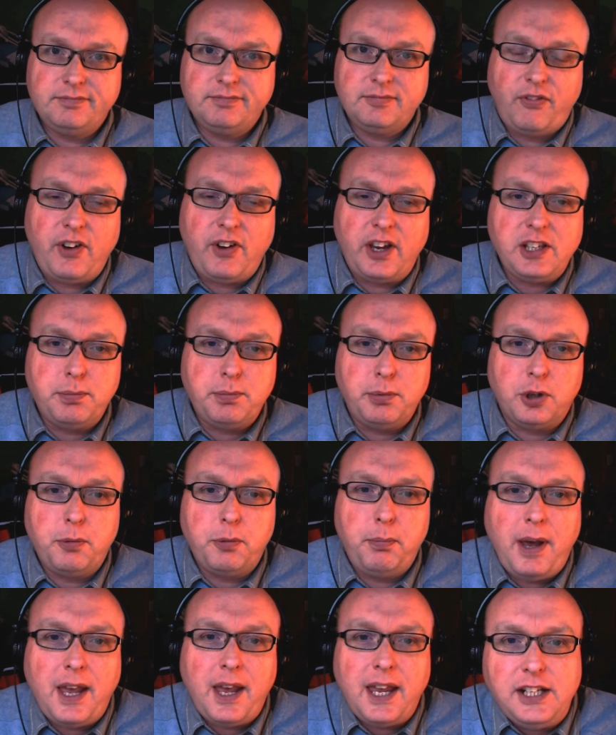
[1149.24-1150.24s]

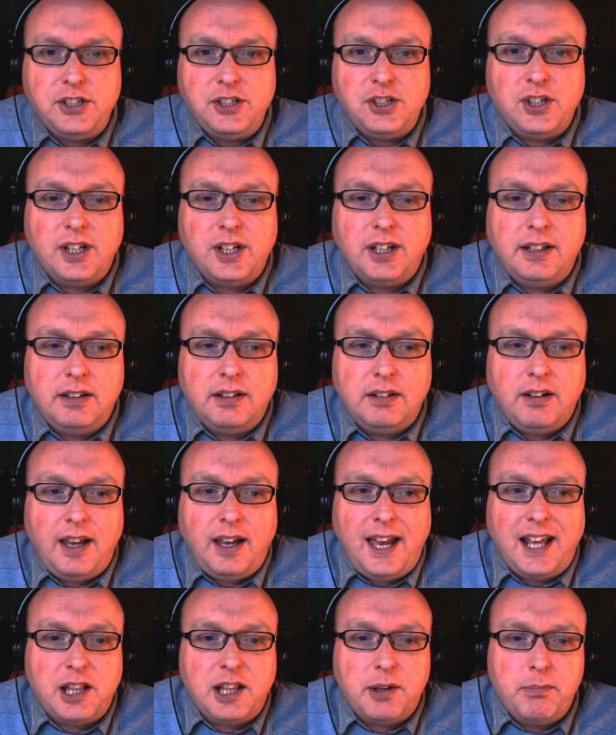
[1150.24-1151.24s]
Facebook page
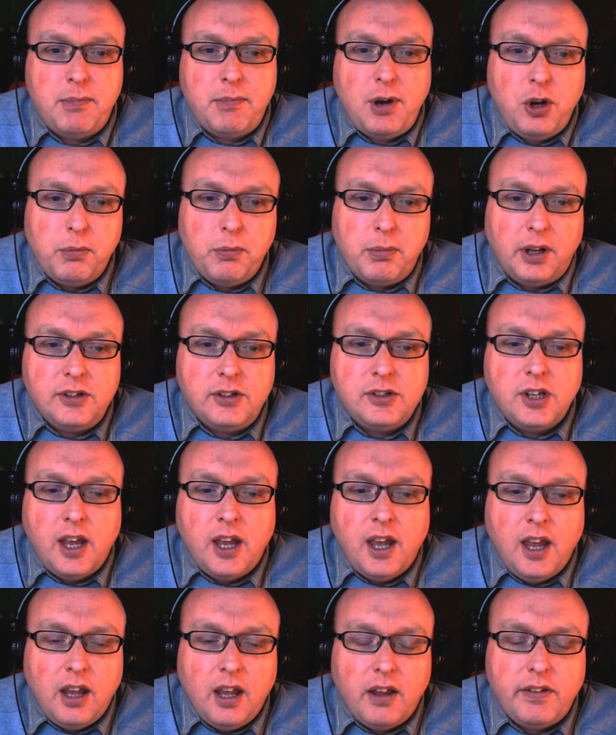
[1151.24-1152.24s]
at the moment.
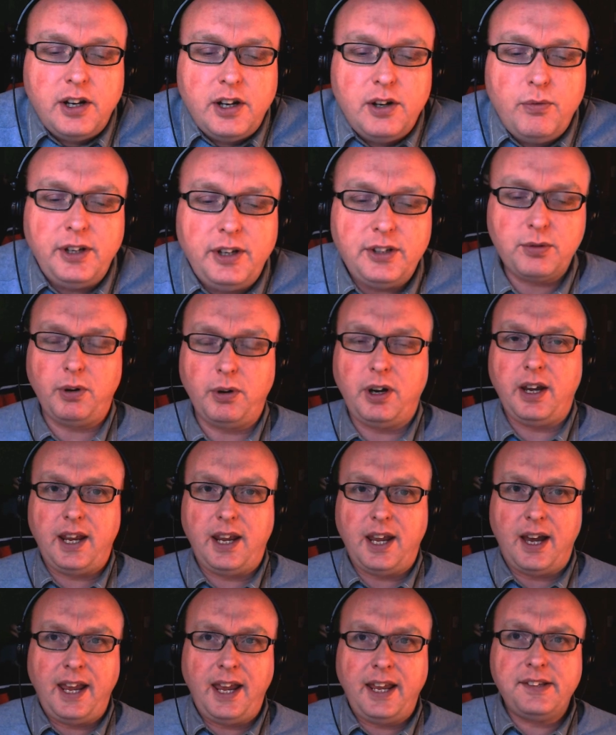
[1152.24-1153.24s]
The only reason
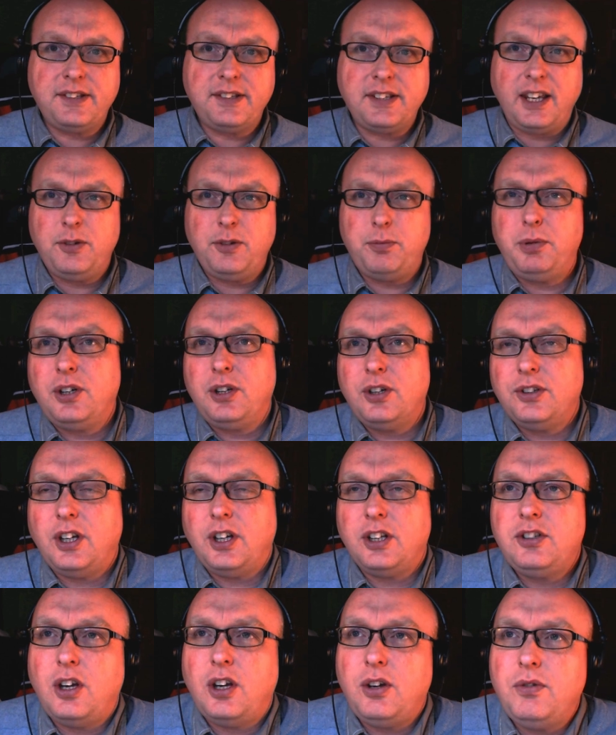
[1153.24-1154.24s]
why I hesitate is because
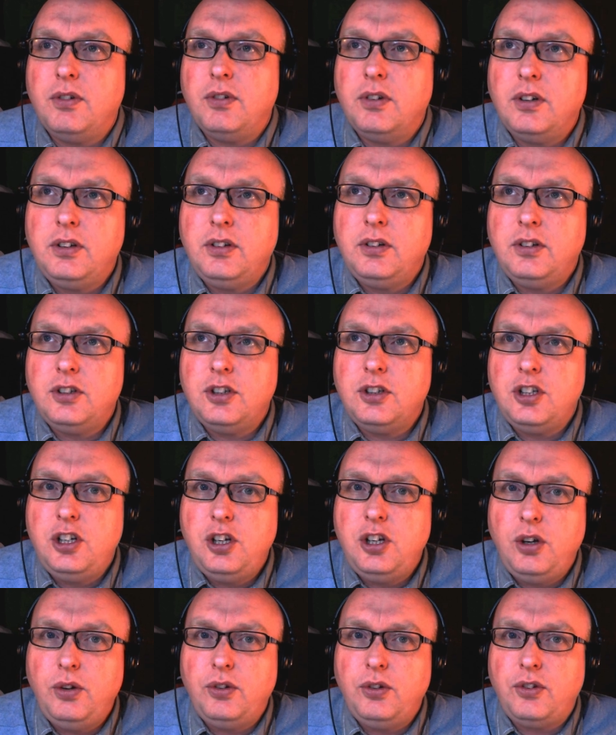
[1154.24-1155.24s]
I don't
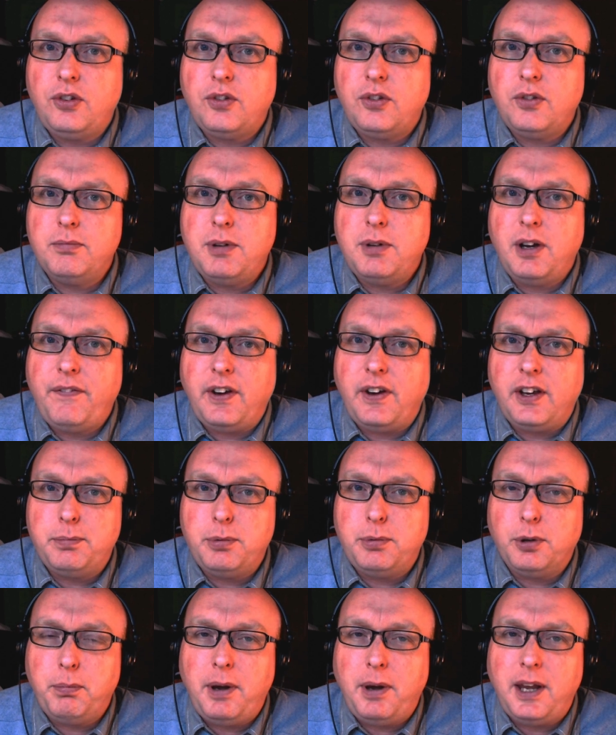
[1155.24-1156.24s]
use my
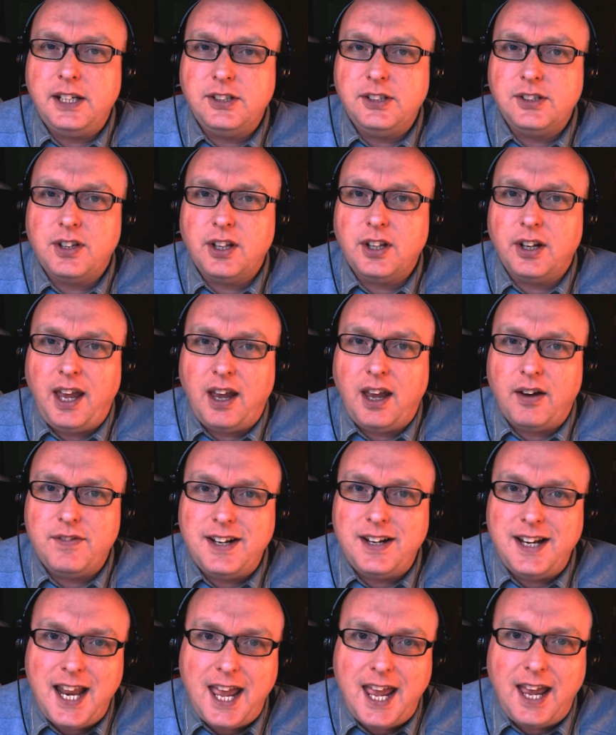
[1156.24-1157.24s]
Facebook page that I have
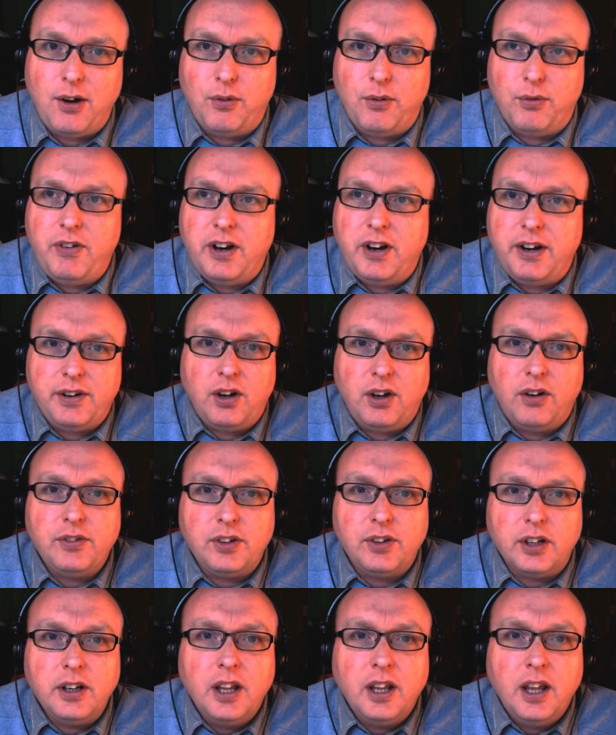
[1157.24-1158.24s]
now very
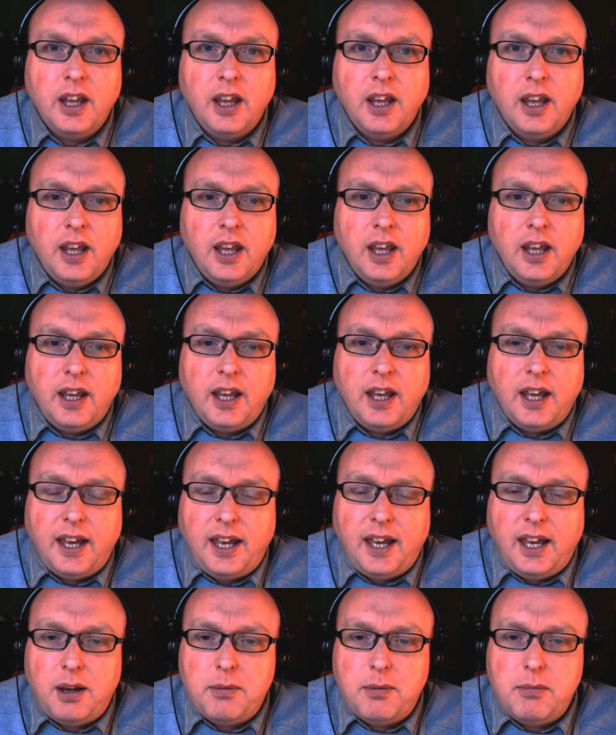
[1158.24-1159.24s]
often.
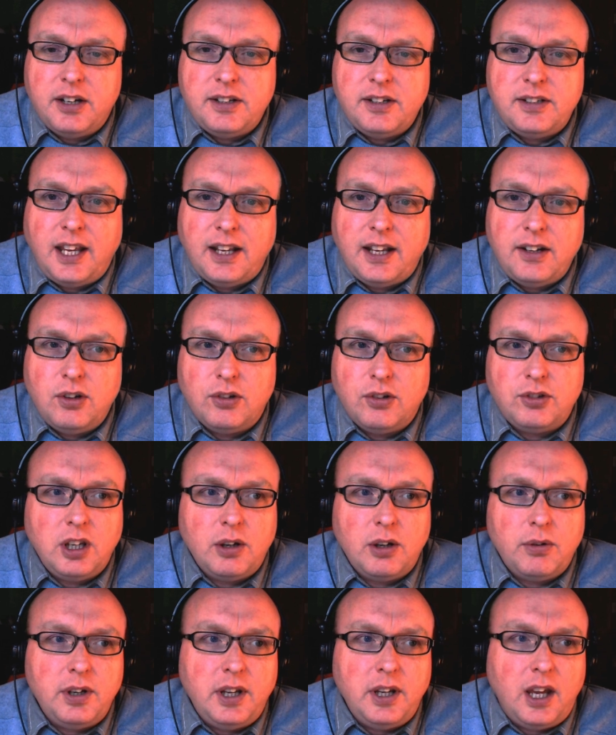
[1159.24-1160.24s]
I tend not to
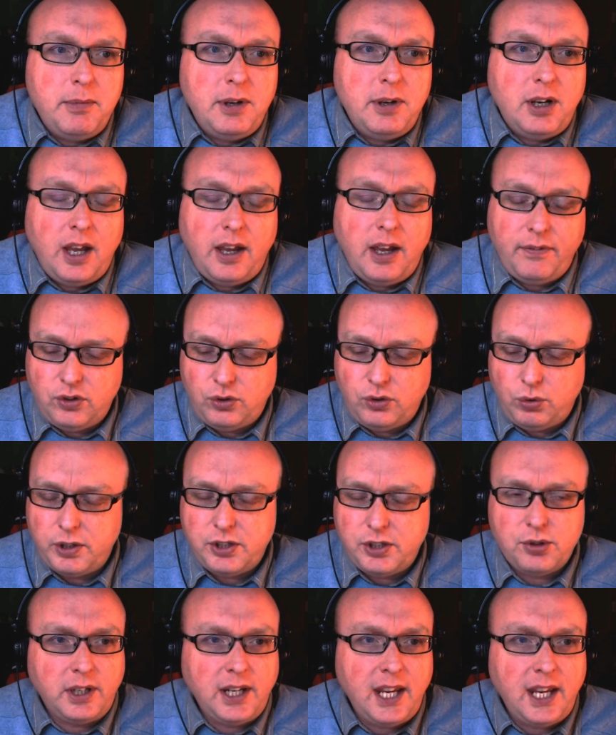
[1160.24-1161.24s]
go on it. I mean, I have a
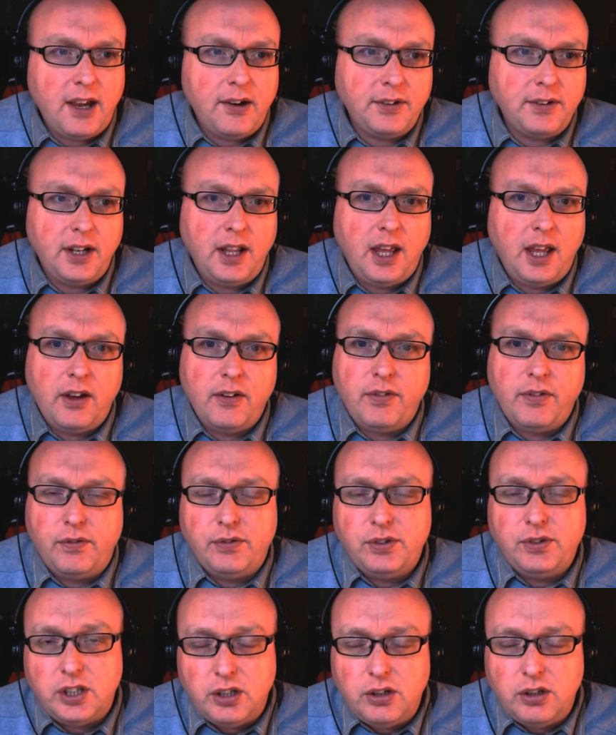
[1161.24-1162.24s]
Twitter account and I have
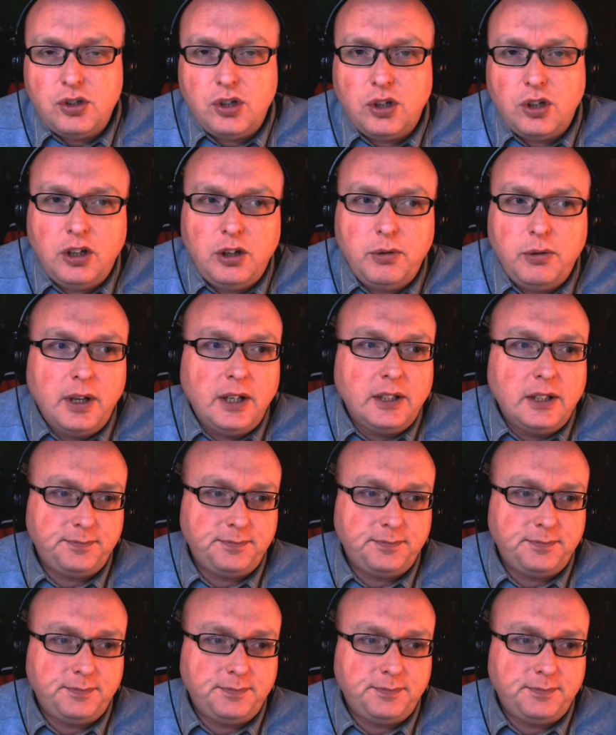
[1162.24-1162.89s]
obviously YouTube.